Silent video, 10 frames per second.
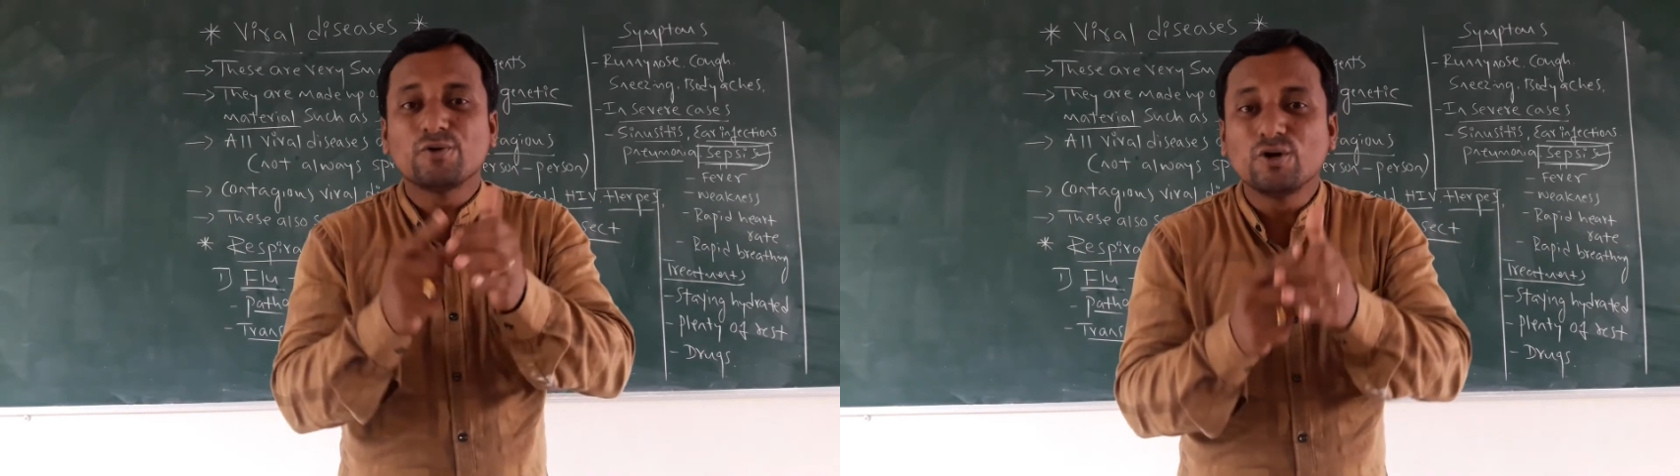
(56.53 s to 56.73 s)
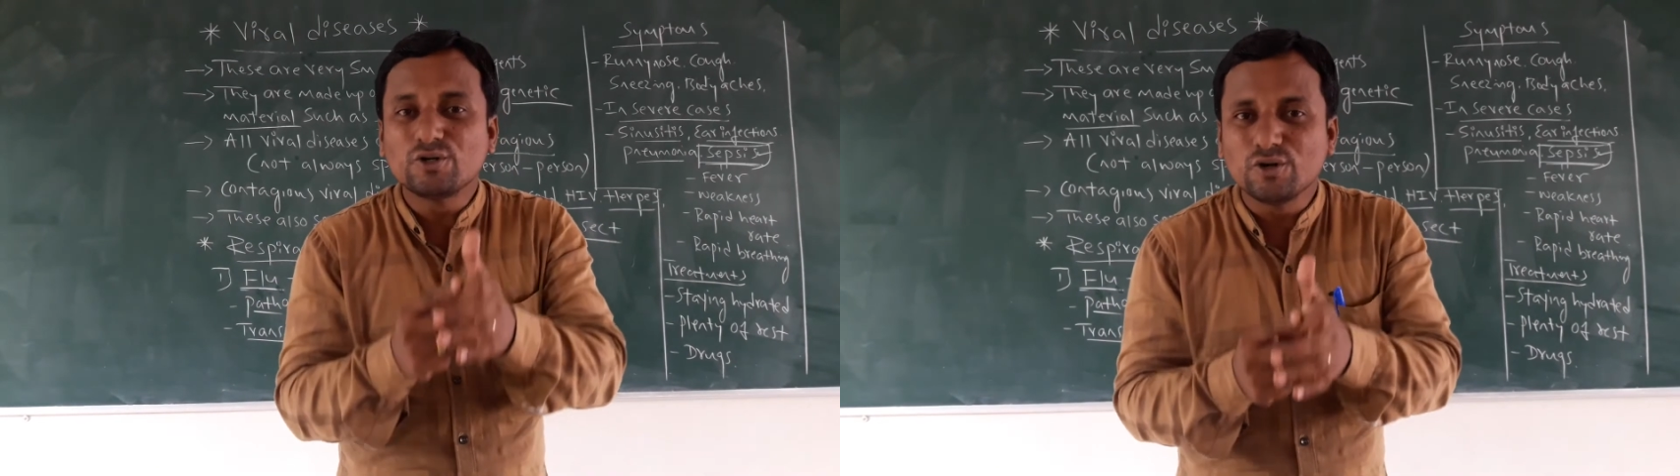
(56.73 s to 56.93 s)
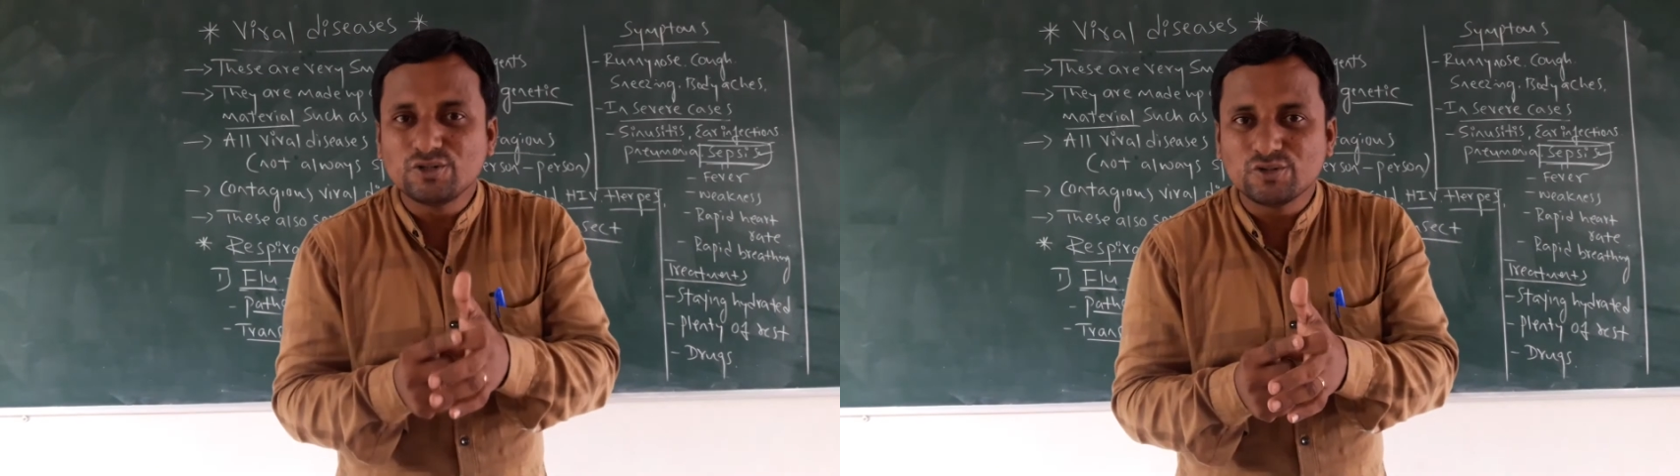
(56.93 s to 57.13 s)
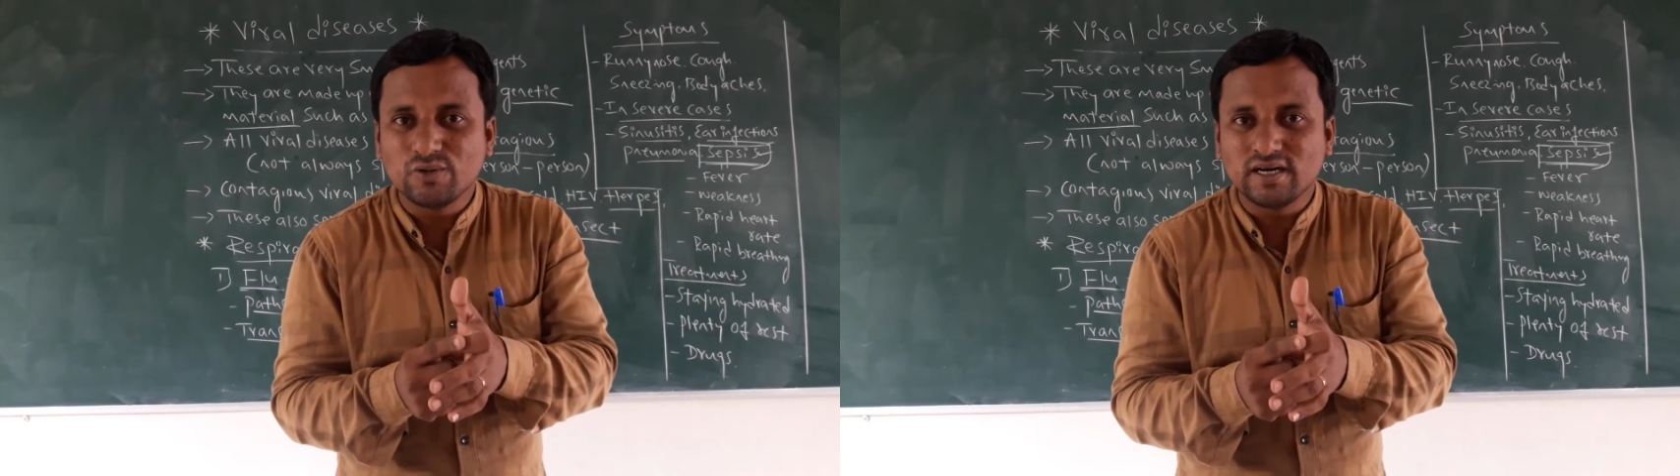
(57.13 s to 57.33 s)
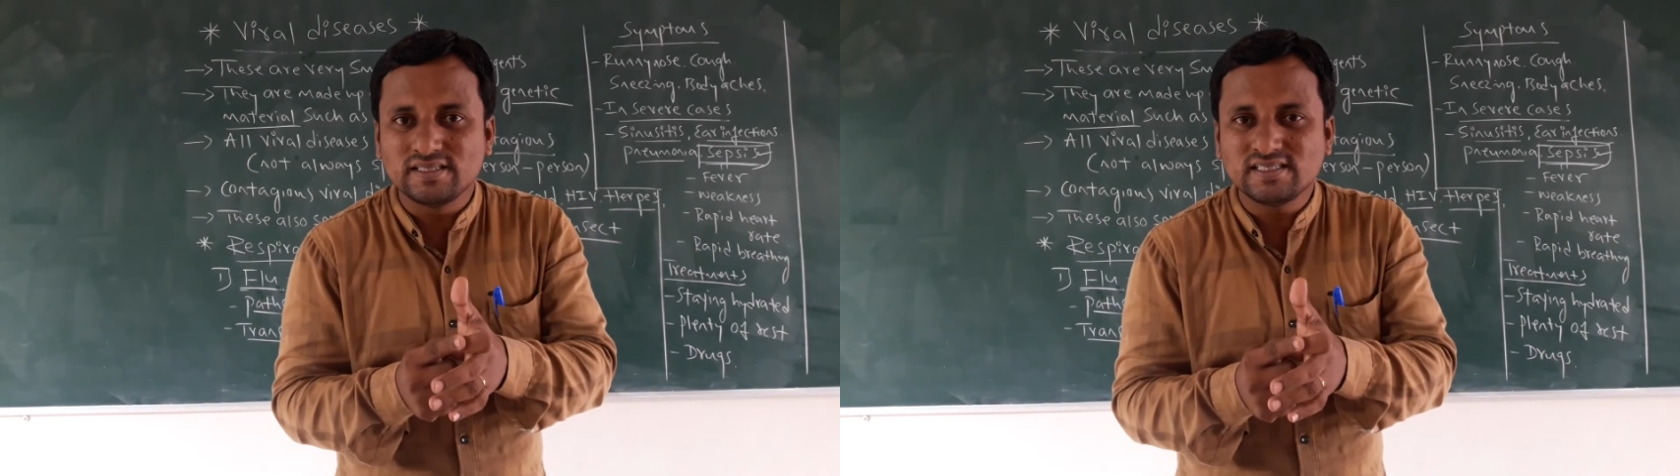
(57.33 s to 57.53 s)

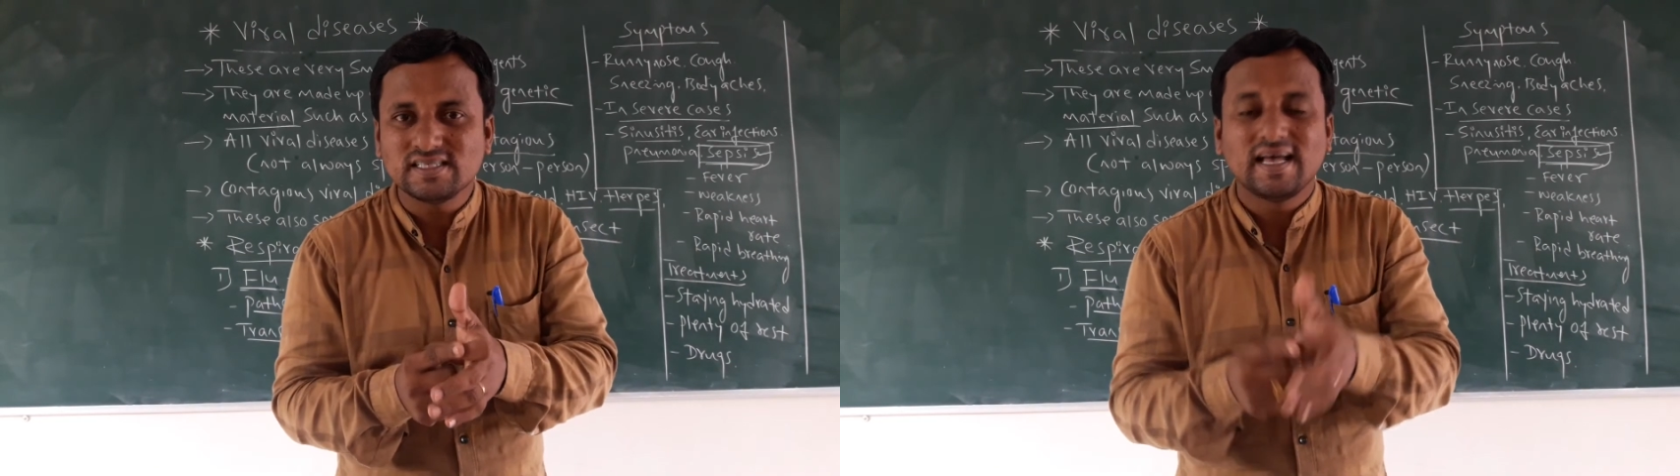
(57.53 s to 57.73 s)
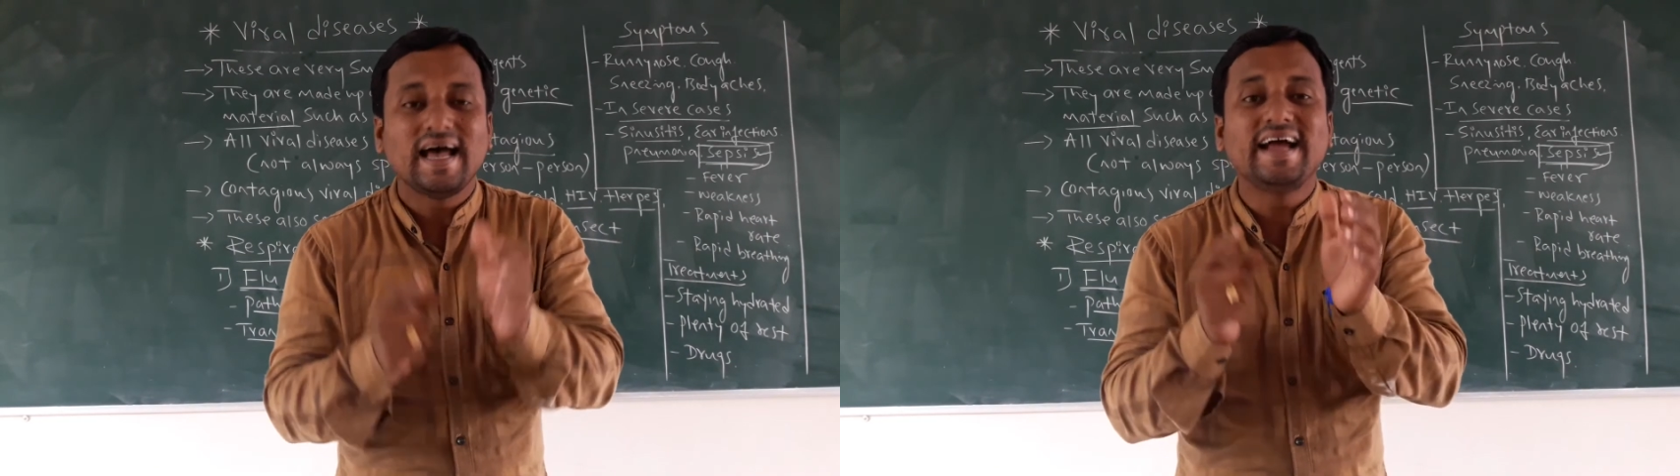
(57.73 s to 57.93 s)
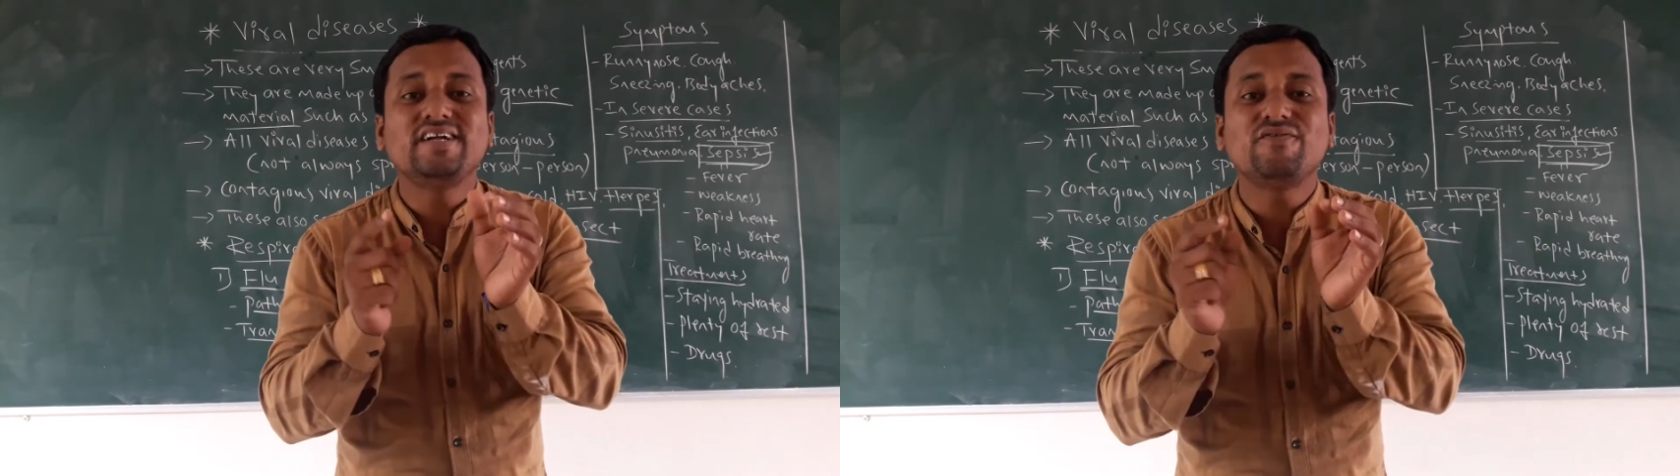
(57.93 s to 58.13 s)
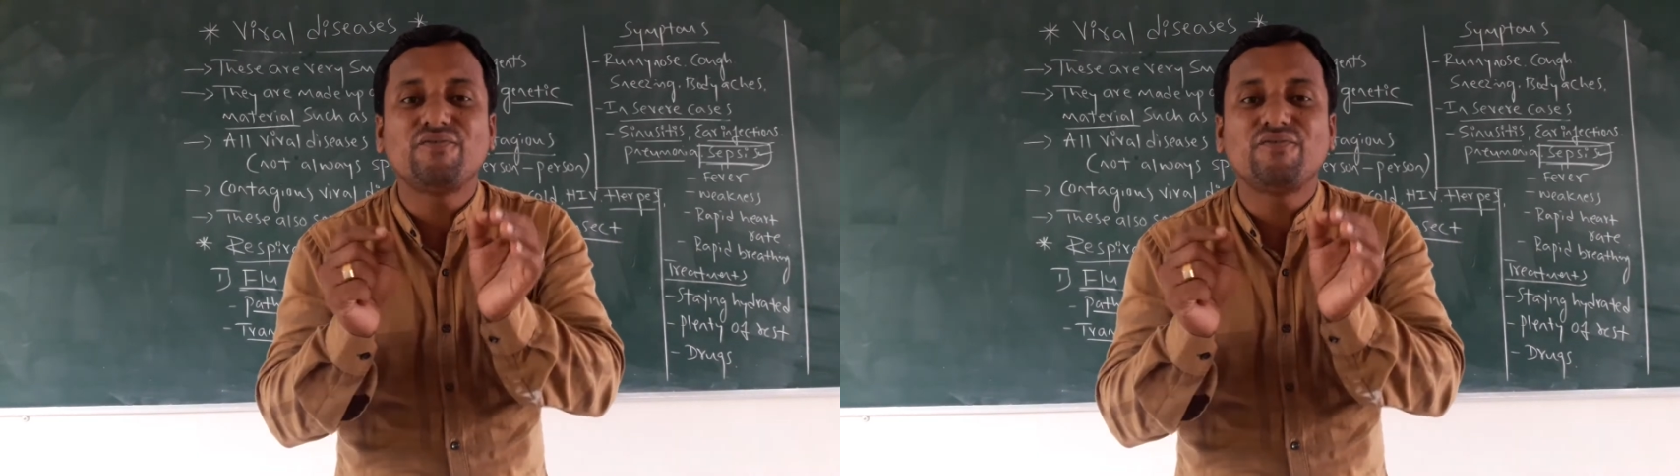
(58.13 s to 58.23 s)
protozoans and